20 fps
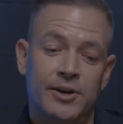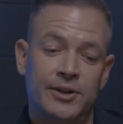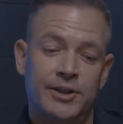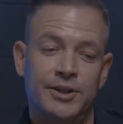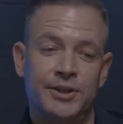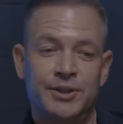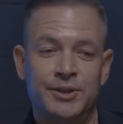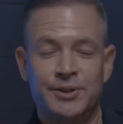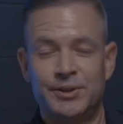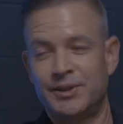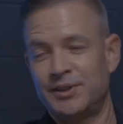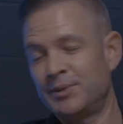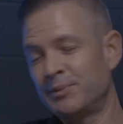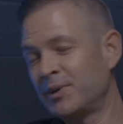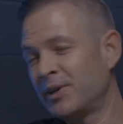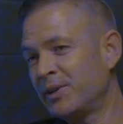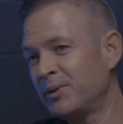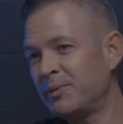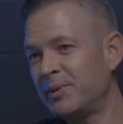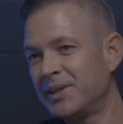you're doing
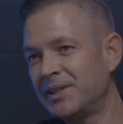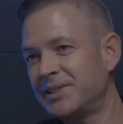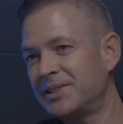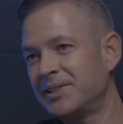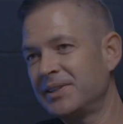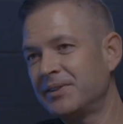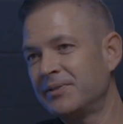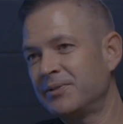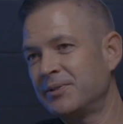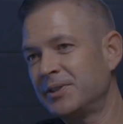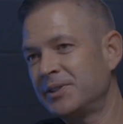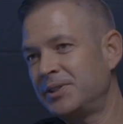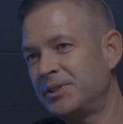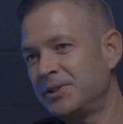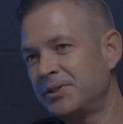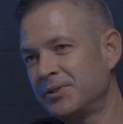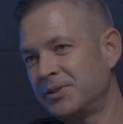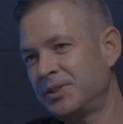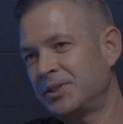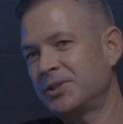some other big stuff, which
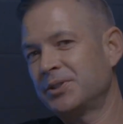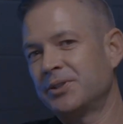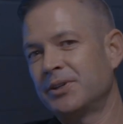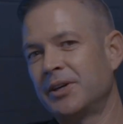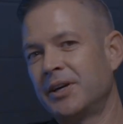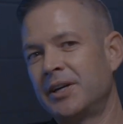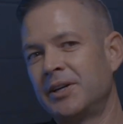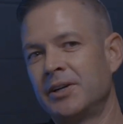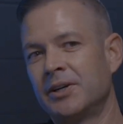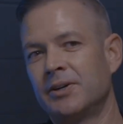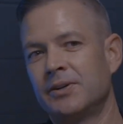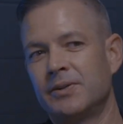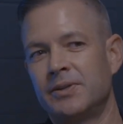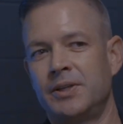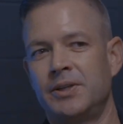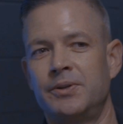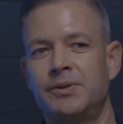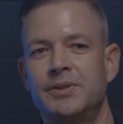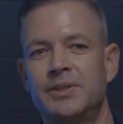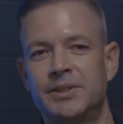you enjoy. I know
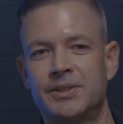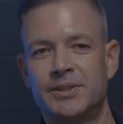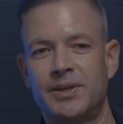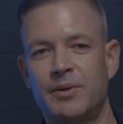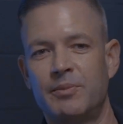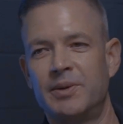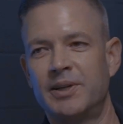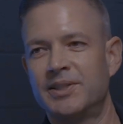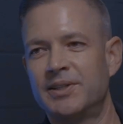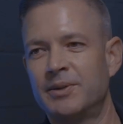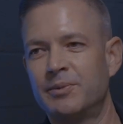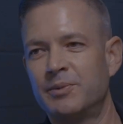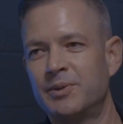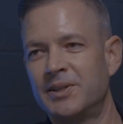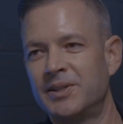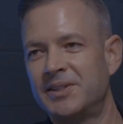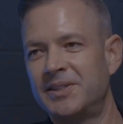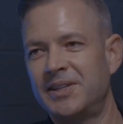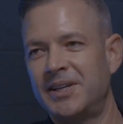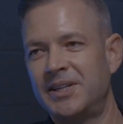you just got picked up
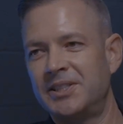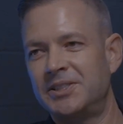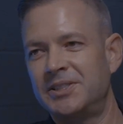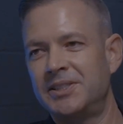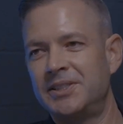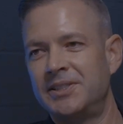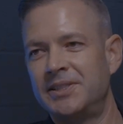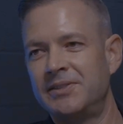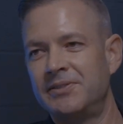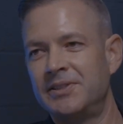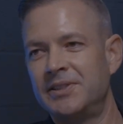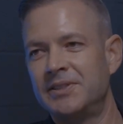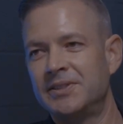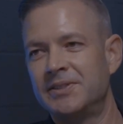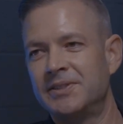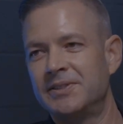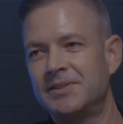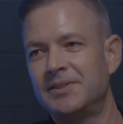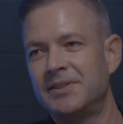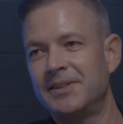with
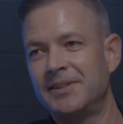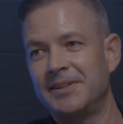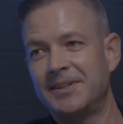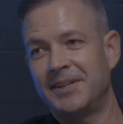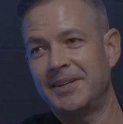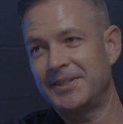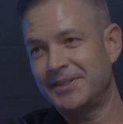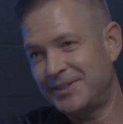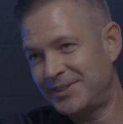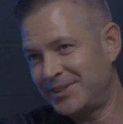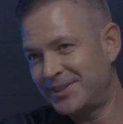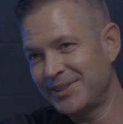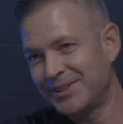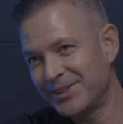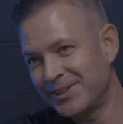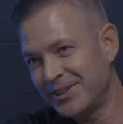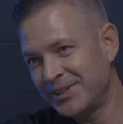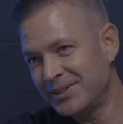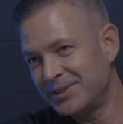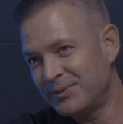HGTV's hit
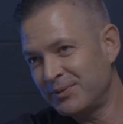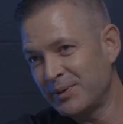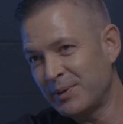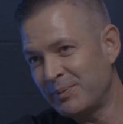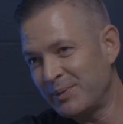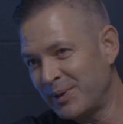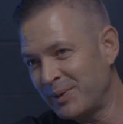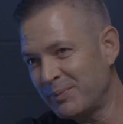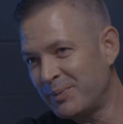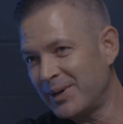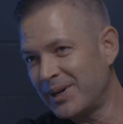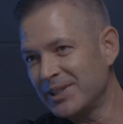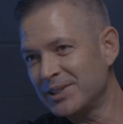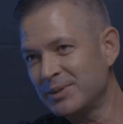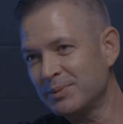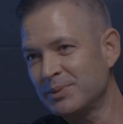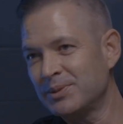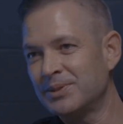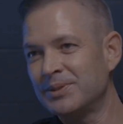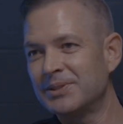series, Flipping
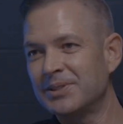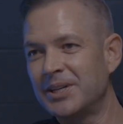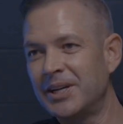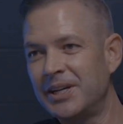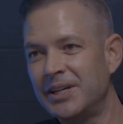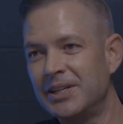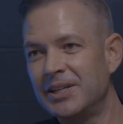Impossible, right?